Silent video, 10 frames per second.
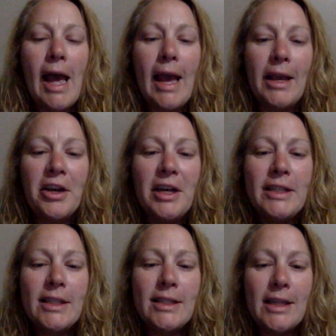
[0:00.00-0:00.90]
Anger
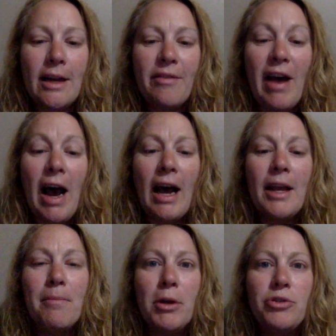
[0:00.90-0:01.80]
is a state of high
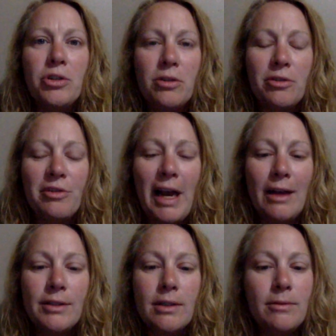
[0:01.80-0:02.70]
emotional
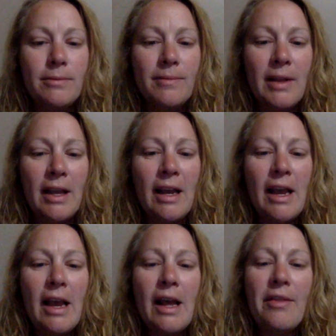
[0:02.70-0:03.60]
arousal.
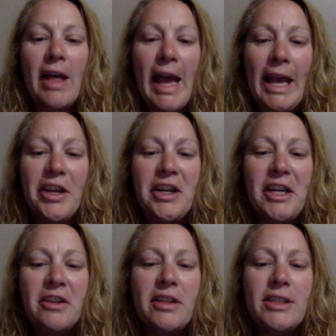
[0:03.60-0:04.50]
The
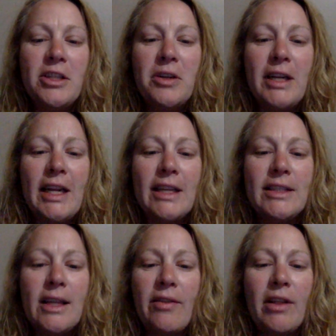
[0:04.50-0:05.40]
angrier the student
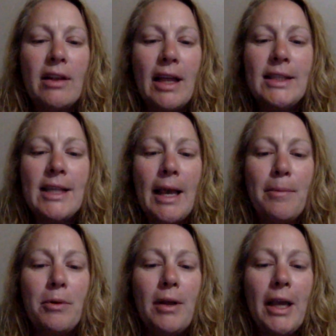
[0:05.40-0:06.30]
is, the less
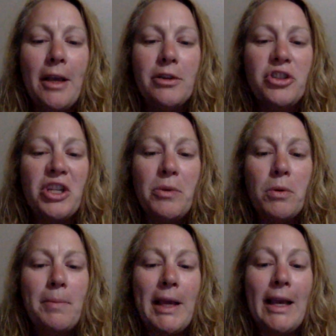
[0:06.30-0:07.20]
able he or she
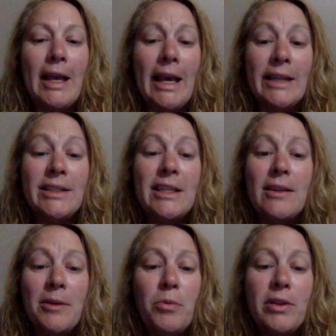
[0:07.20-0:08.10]
will be in
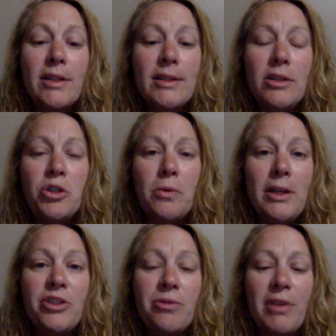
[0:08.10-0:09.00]
dealing with the
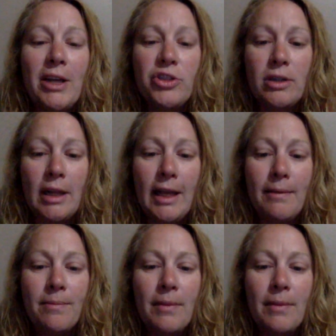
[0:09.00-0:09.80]
situation rationally,